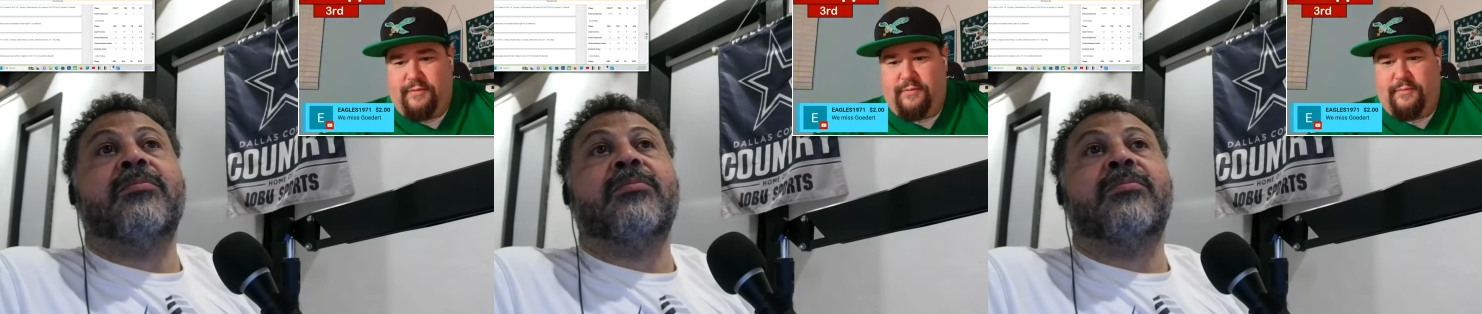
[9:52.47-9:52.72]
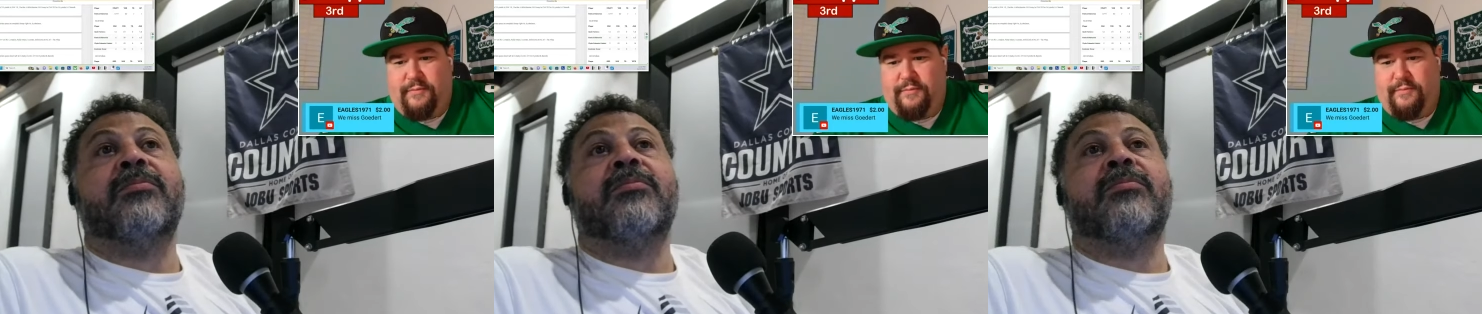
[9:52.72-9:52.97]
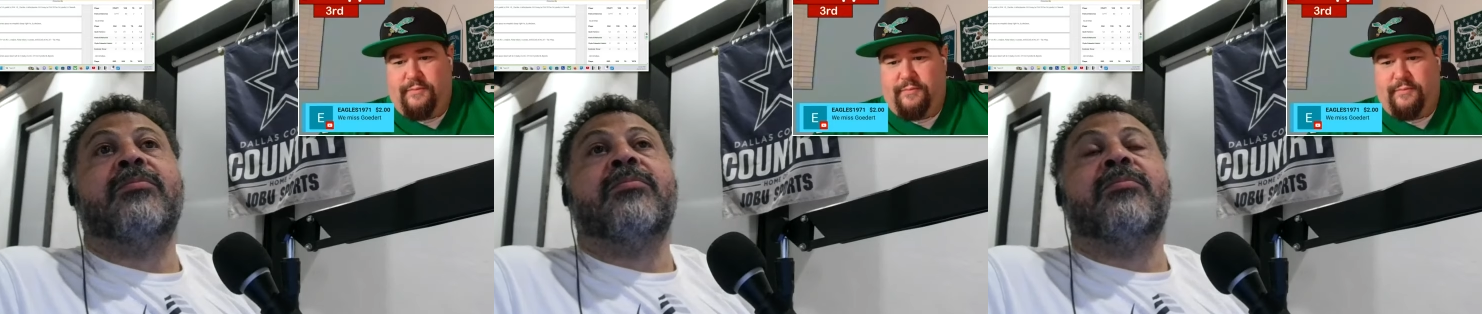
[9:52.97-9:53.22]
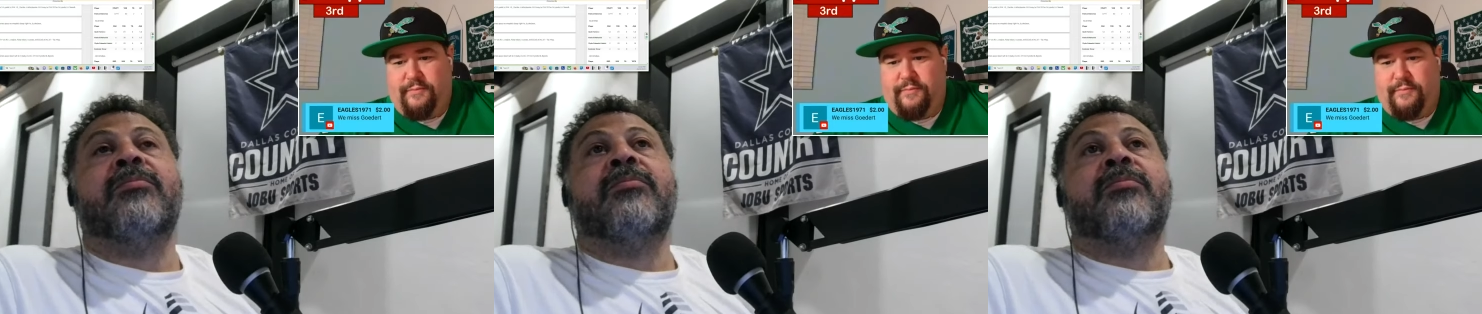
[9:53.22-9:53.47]

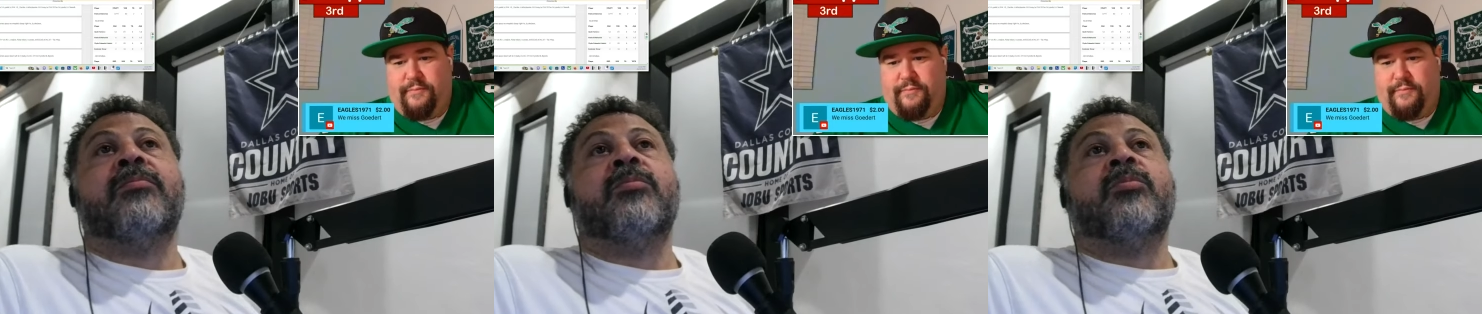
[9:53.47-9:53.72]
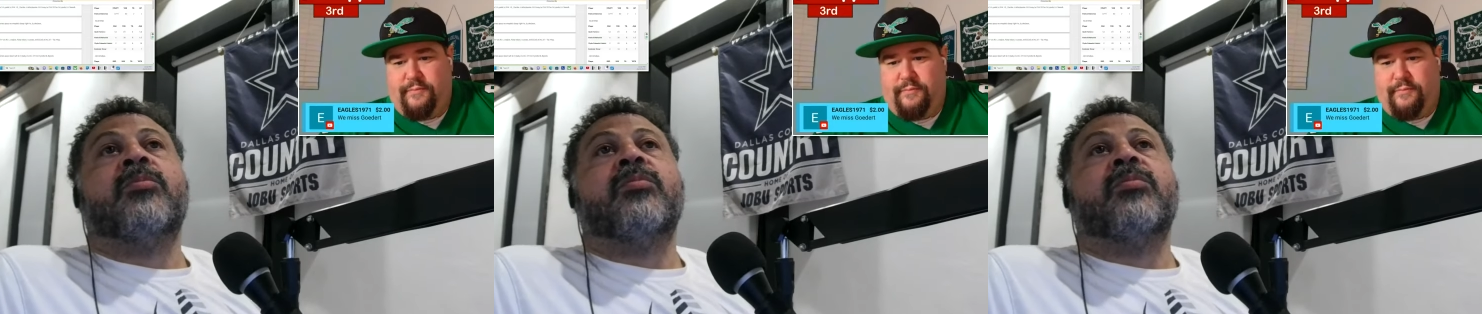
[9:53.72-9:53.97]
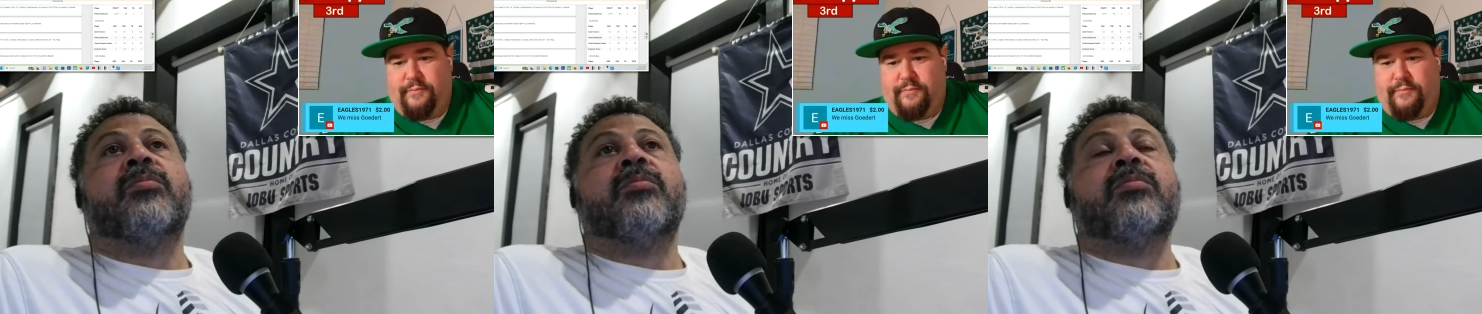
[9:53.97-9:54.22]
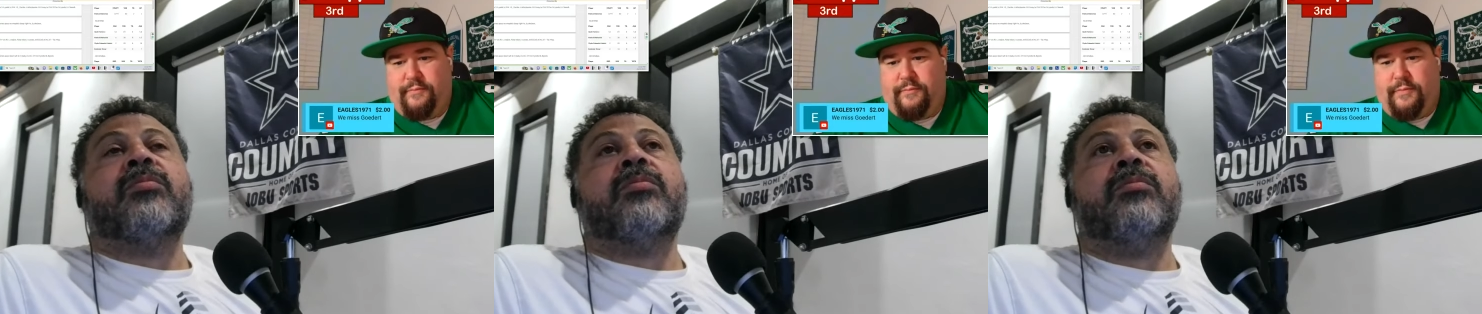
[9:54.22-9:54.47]

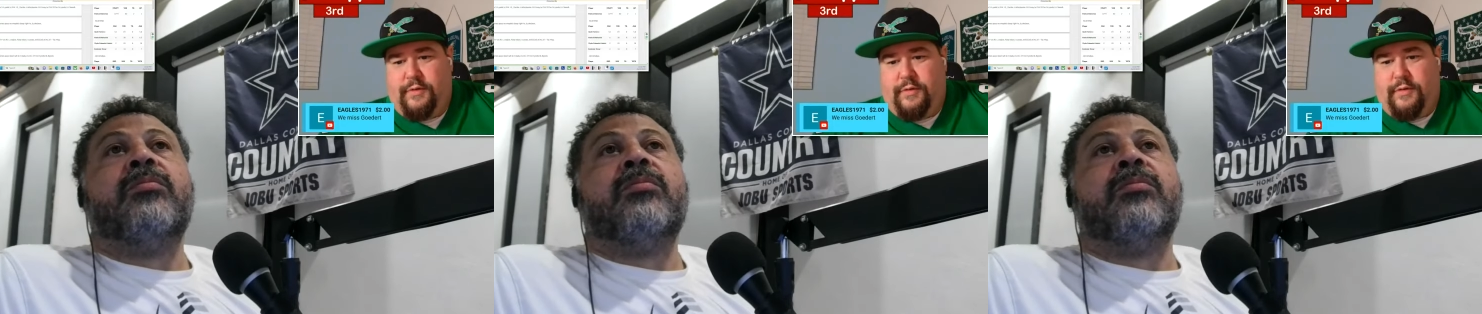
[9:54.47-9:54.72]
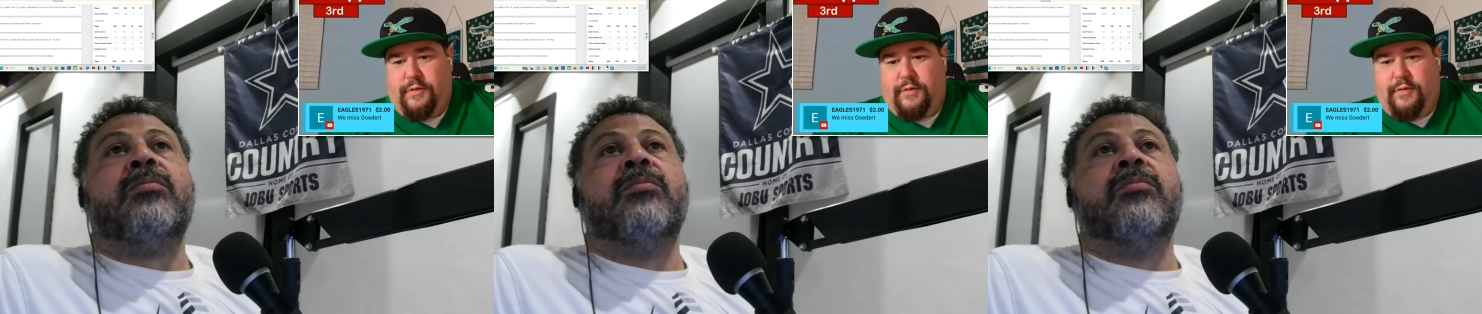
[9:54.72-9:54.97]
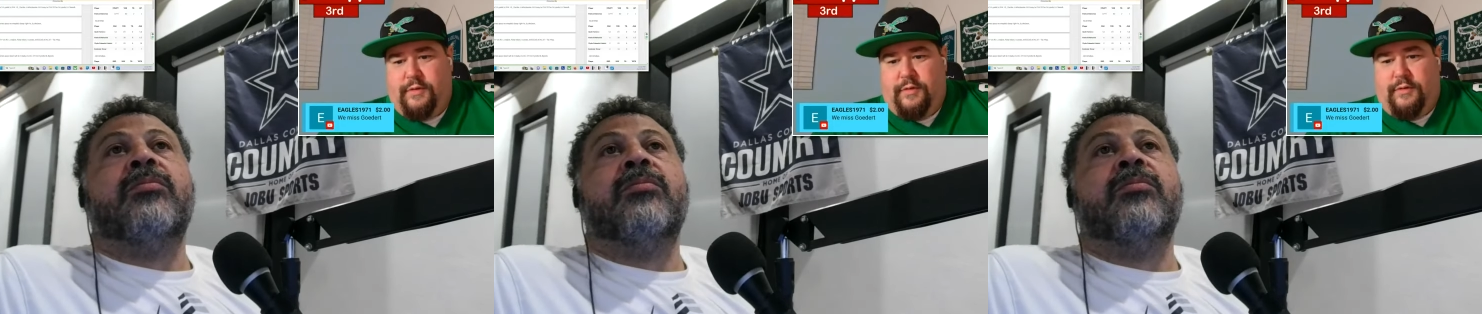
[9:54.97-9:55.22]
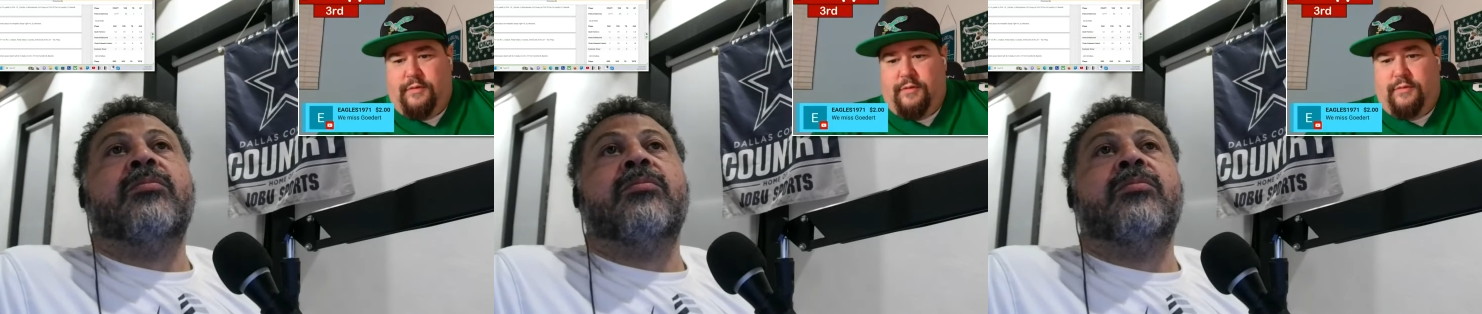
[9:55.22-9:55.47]

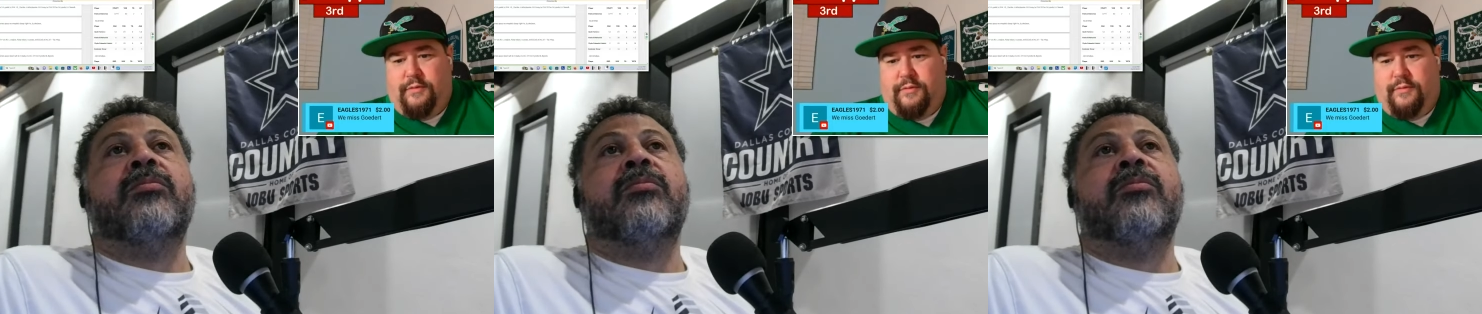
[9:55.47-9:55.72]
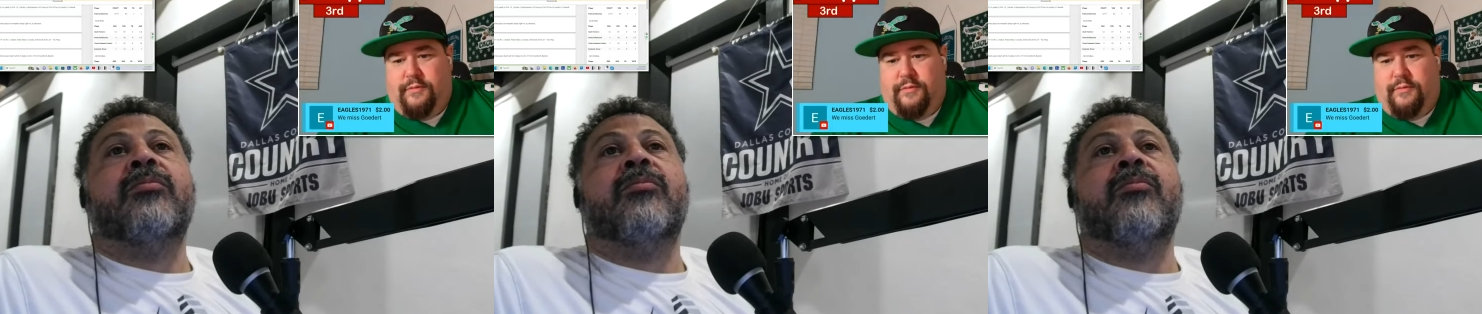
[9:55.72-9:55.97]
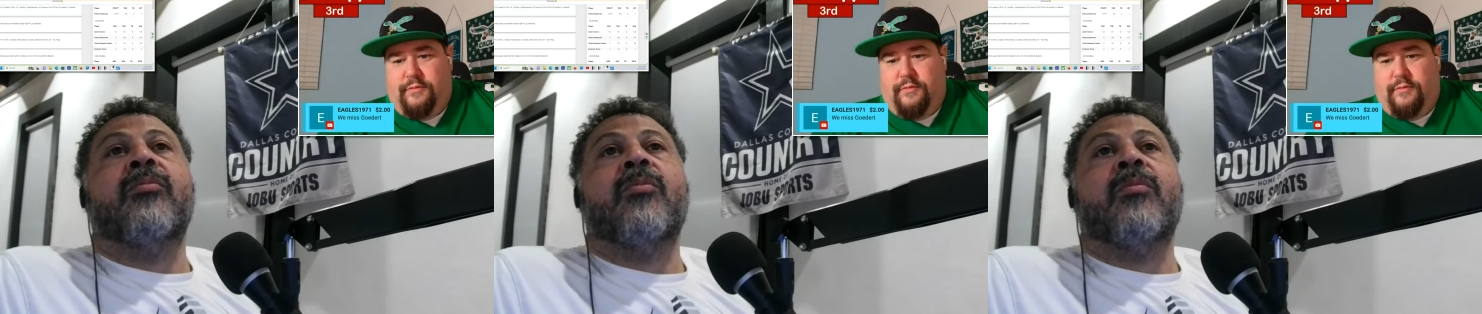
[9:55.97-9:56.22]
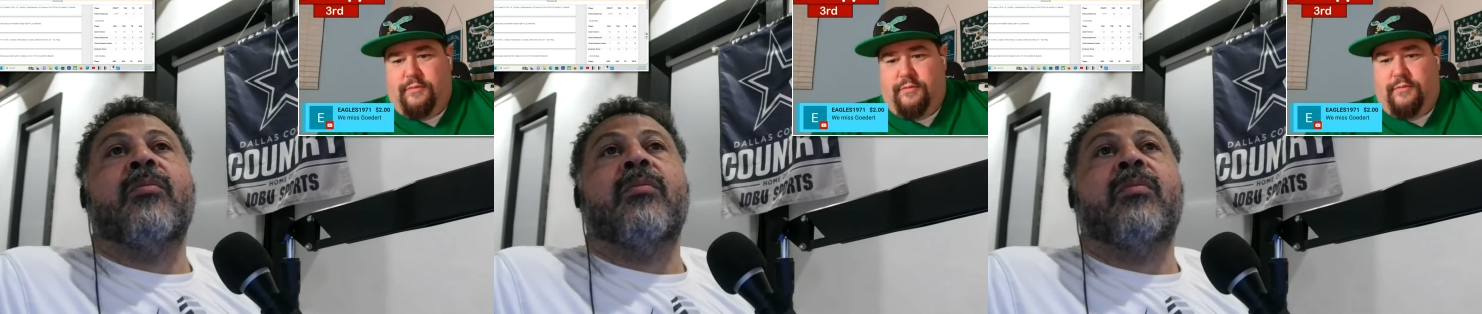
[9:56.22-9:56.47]

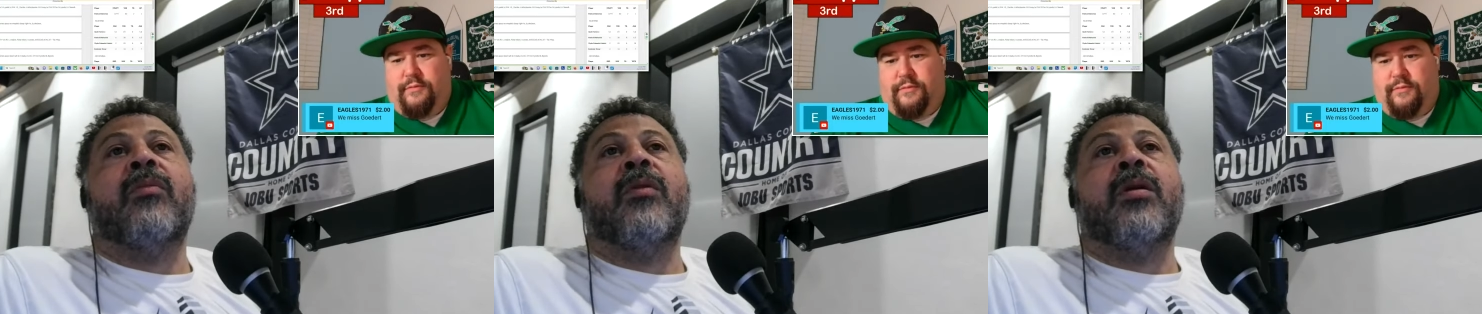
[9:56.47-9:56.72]
Nothing is said.